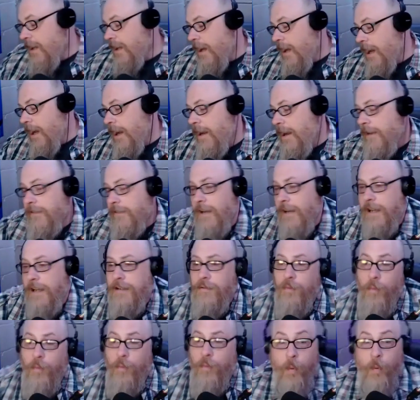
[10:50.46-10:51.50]
All right,
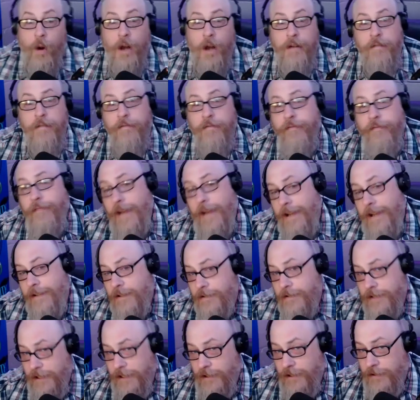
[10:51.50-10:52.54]
one
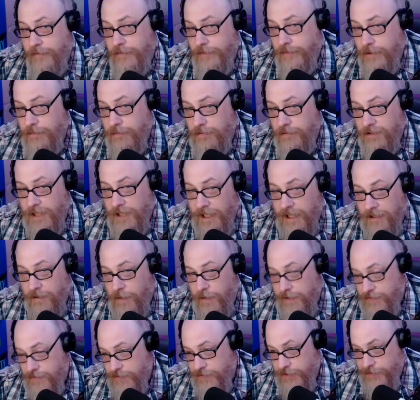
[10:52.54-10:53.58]
final interview roulette
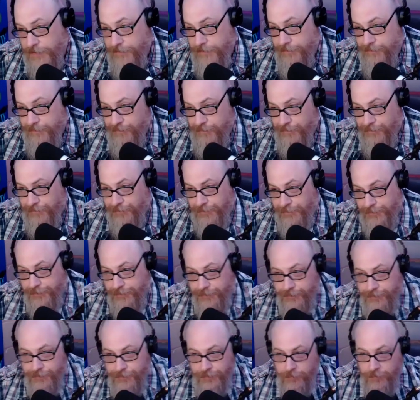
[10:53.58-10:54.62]
question.
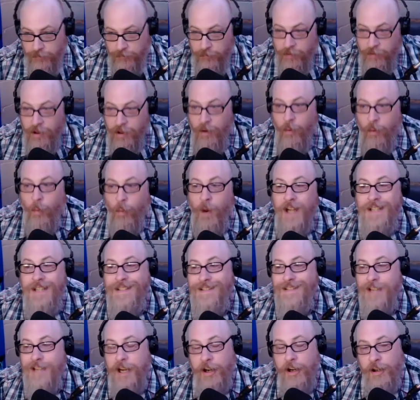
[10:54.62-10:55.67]
What
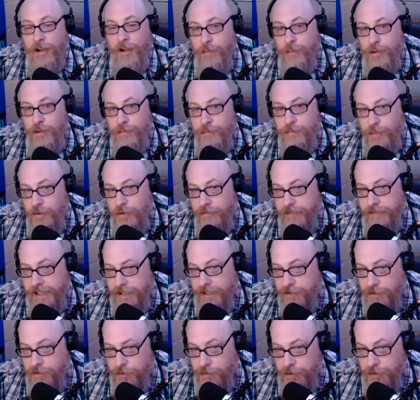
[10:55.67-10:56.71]
terrible movie
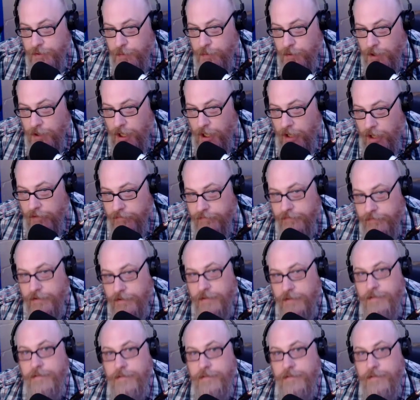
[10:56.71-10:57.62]
do you love?